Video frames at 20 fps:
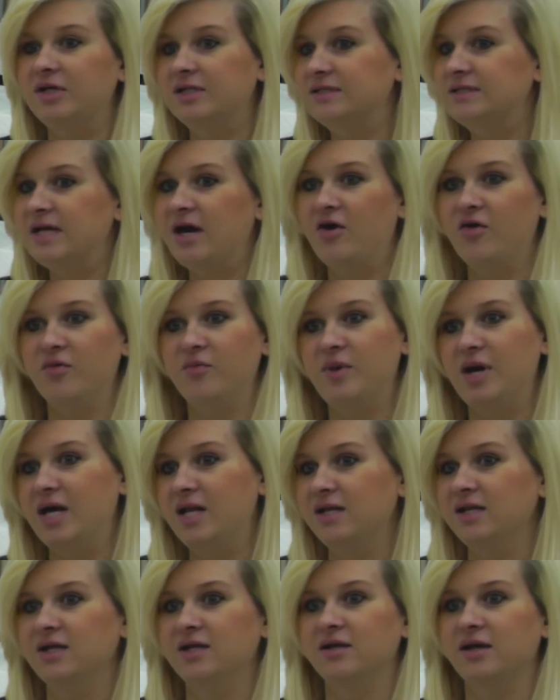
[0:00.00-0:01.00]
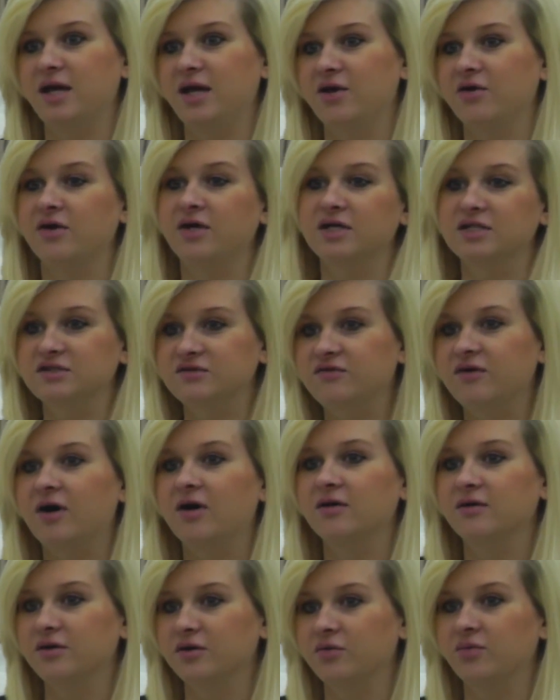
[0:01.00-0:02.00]
in South Bend and areas
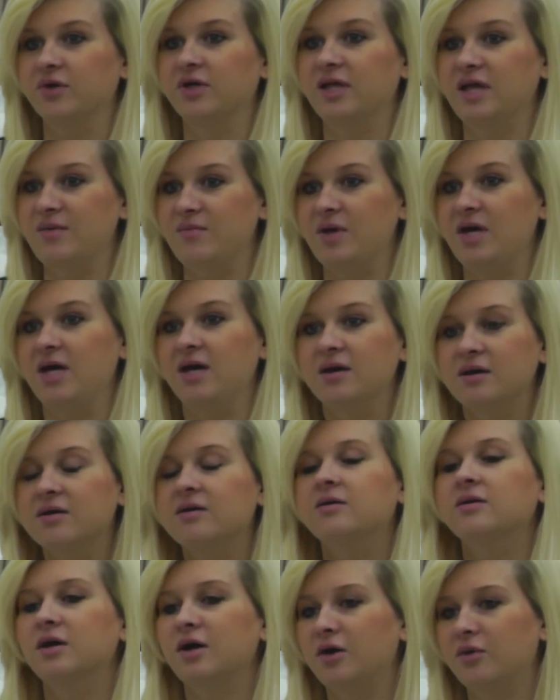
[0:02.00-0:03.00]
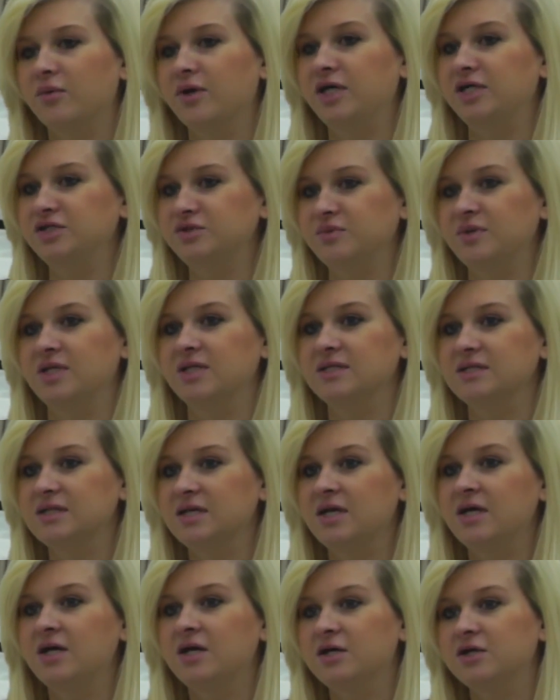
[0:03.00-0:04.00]
farther where they make arrangements.
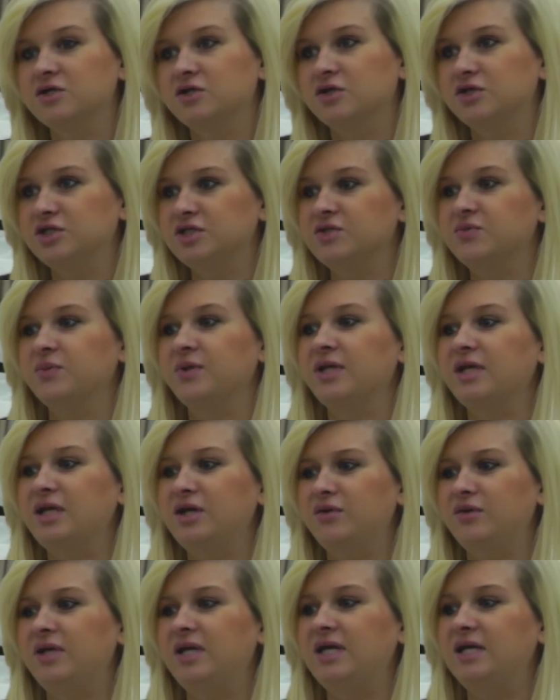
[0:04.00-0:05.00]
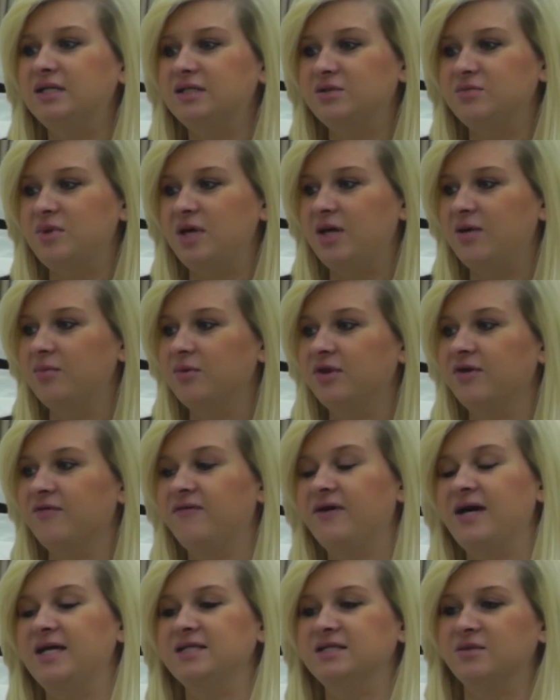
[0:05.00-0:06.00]
So it's just really unique to be able to
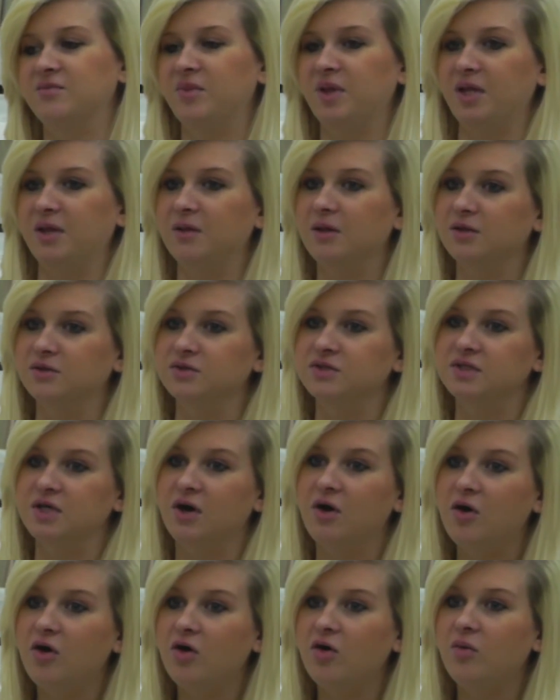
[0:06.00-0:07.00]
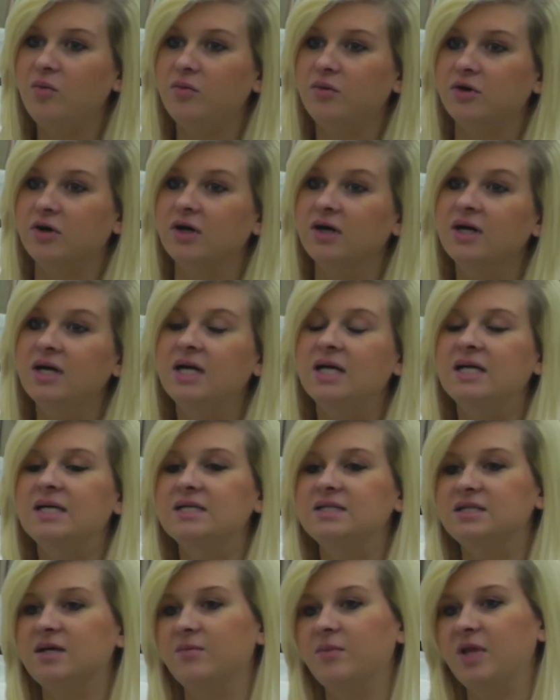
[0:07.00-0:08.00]
find something close to home or
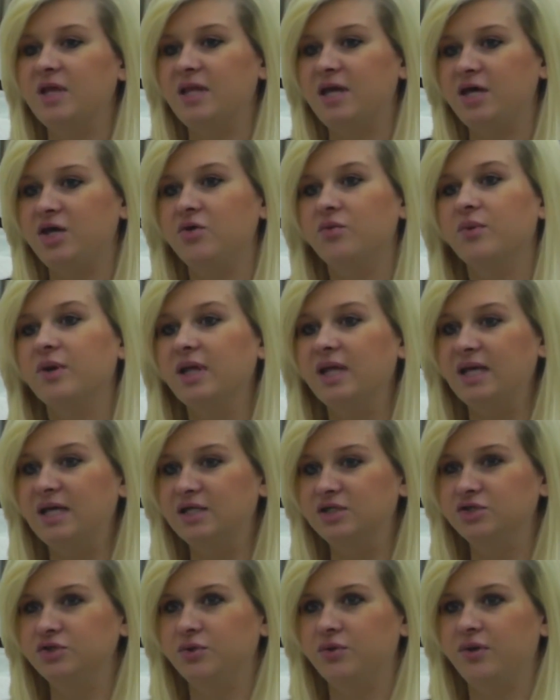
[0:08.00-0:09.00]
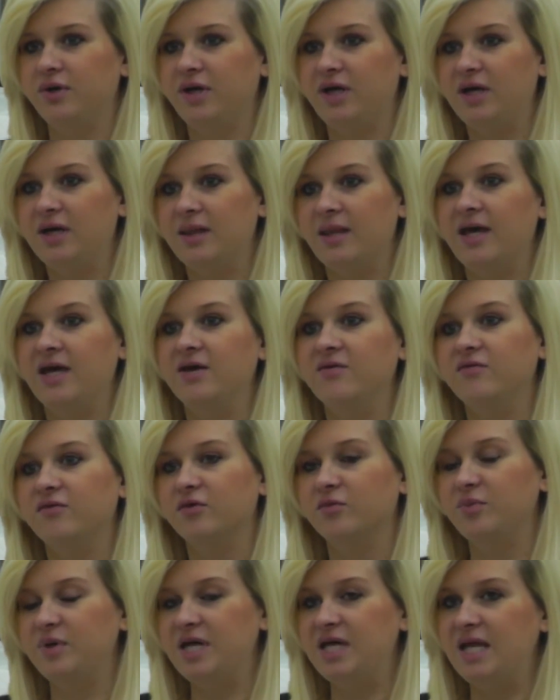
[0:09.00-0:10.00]
something that you really enjoy. Like
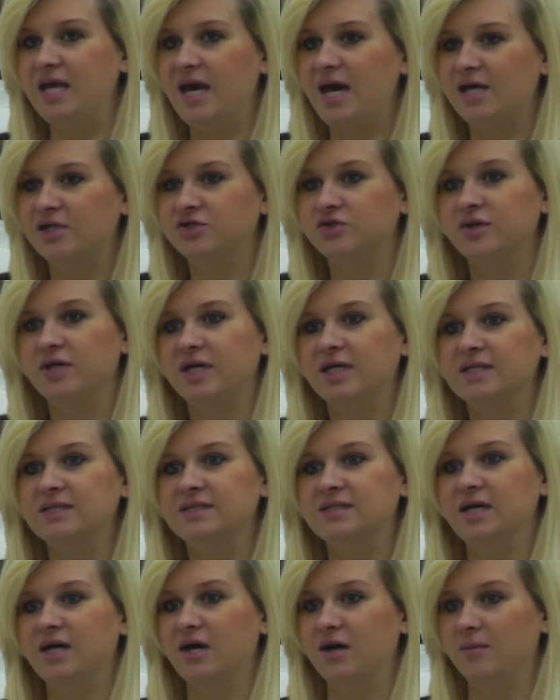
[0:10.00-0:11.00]
for pediatrics,